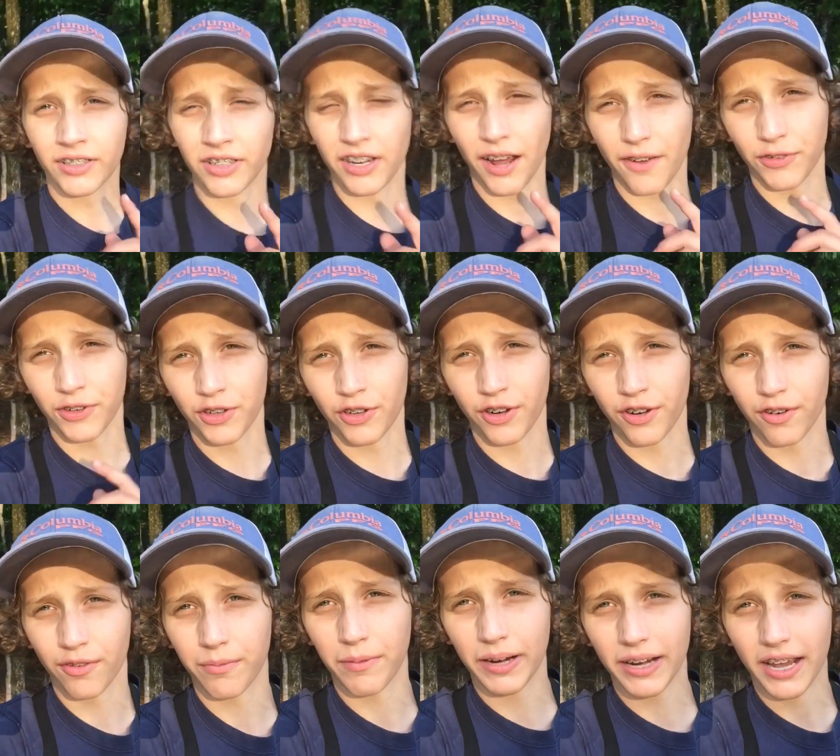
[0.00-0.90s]
Good afternoon,
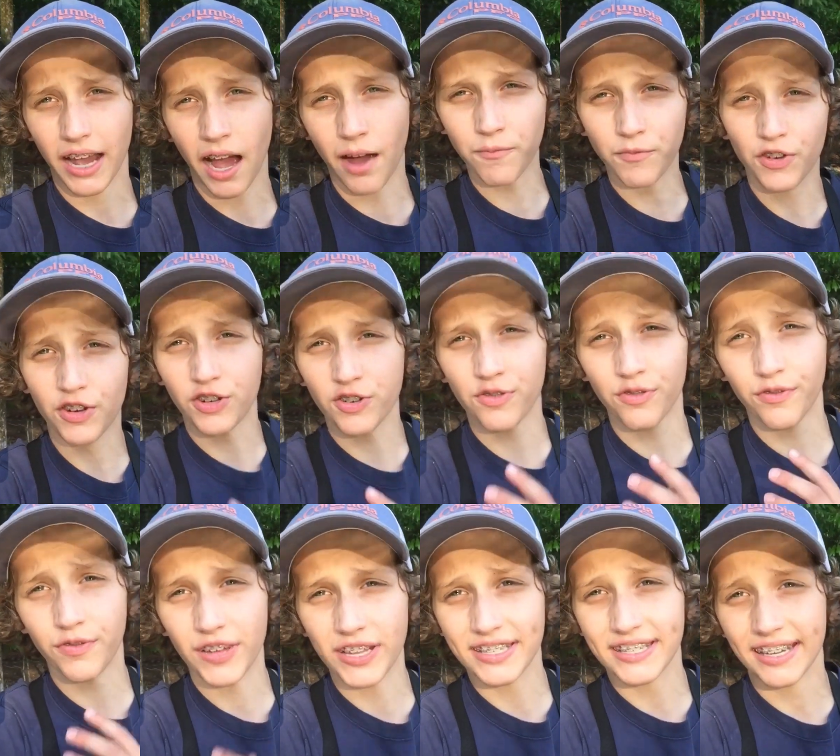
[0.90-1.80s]
everybody. I'm Fishing
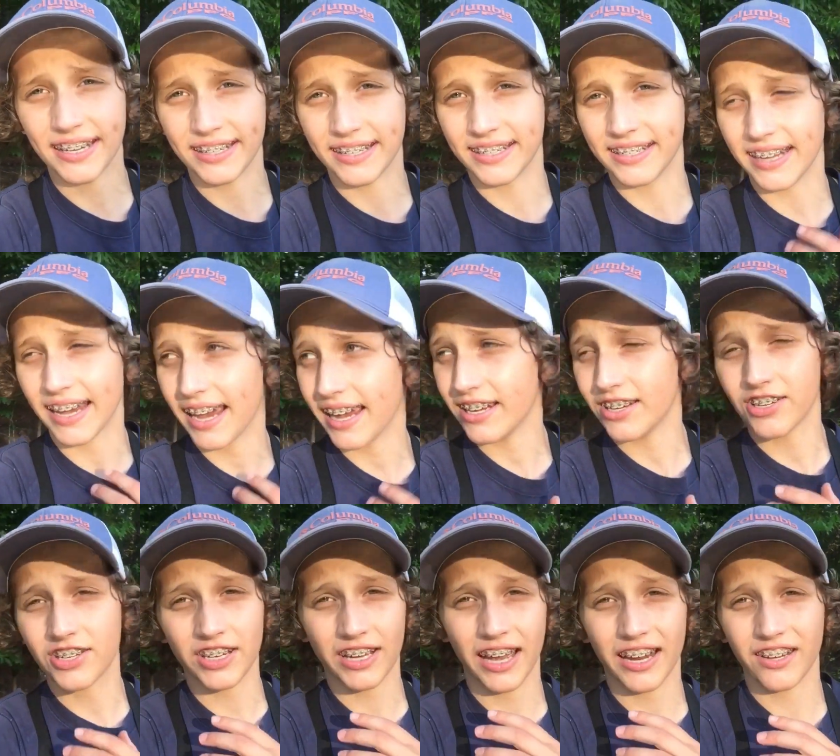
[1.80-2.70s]
Fitz, and today,
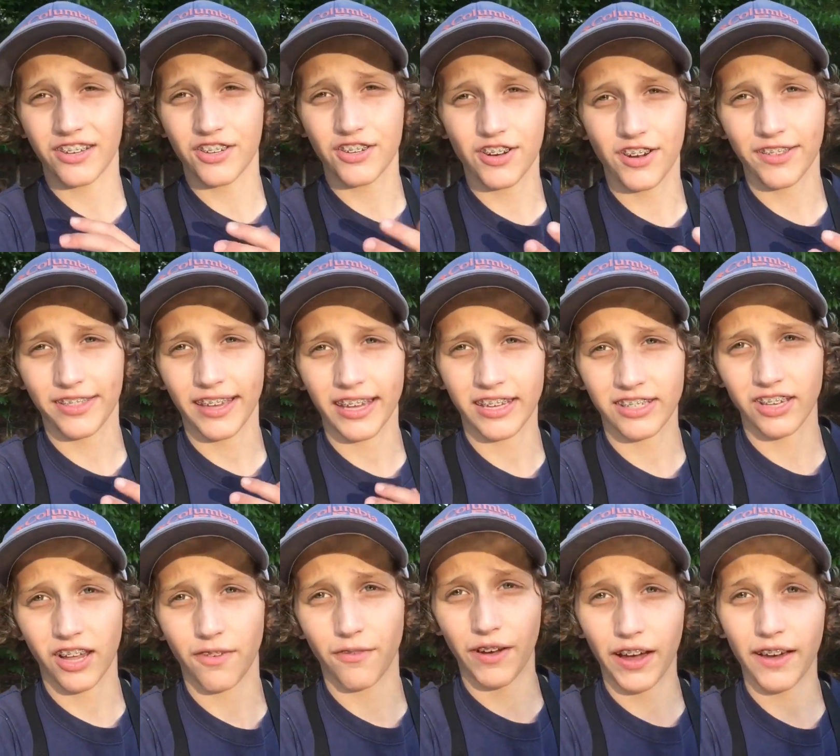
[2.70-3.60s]
just to kind of start things
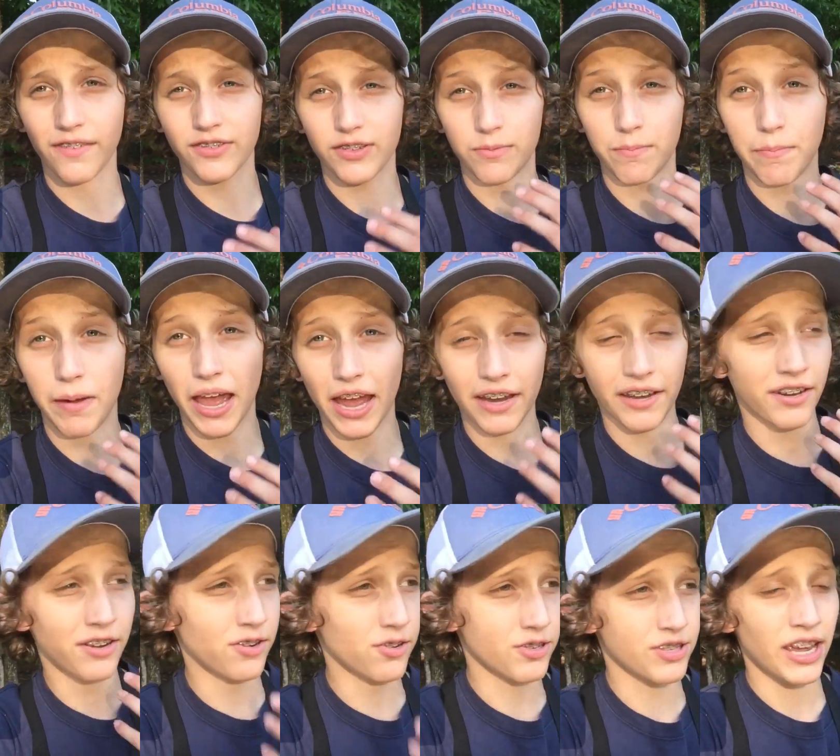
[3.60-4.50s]
off, I have some bad
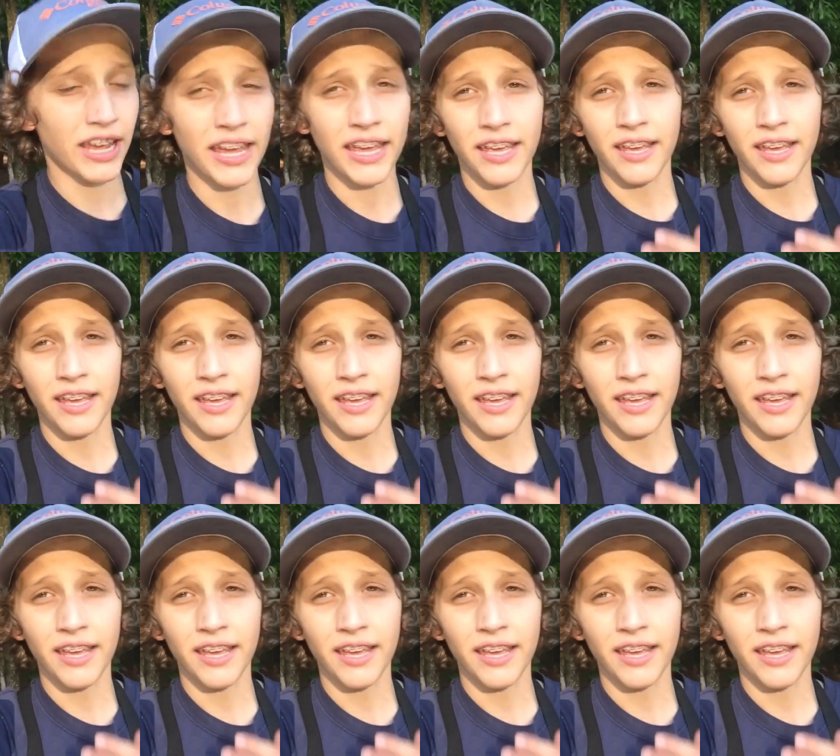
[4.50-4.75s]
news.